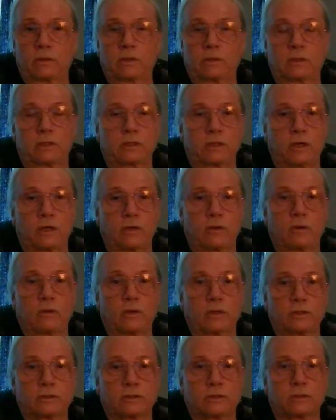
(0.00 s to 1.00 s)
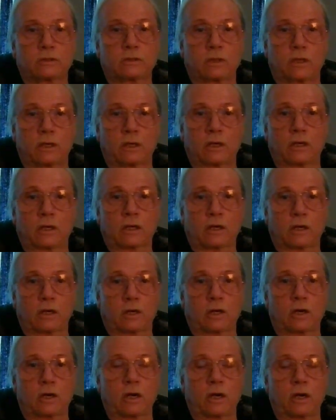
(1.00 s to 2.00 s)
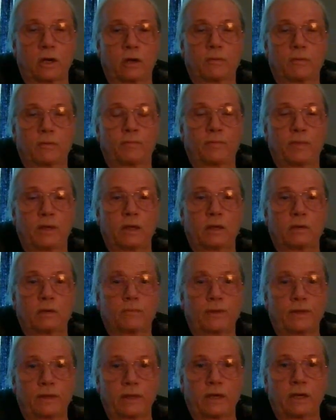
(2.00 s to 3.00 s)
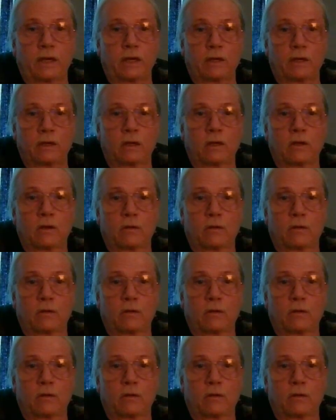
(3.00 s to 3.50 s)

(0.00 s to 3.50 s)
the terrorist uh, card being played